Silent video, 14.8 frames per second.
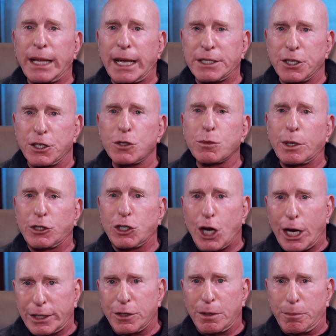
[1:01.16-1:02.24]
Lessons with
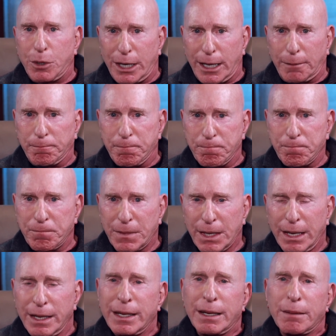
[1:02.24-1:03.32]
Dr. Bob.
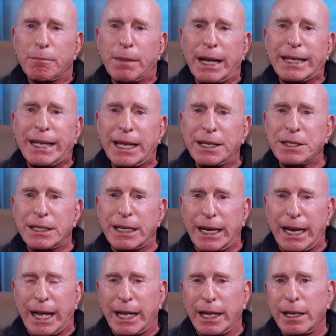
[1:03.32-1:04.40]
My guest
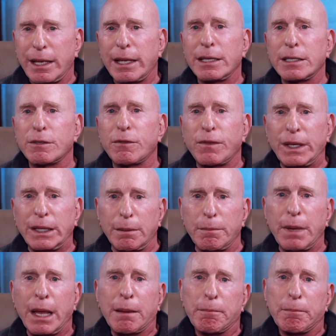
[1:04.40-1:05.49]
today is Phelim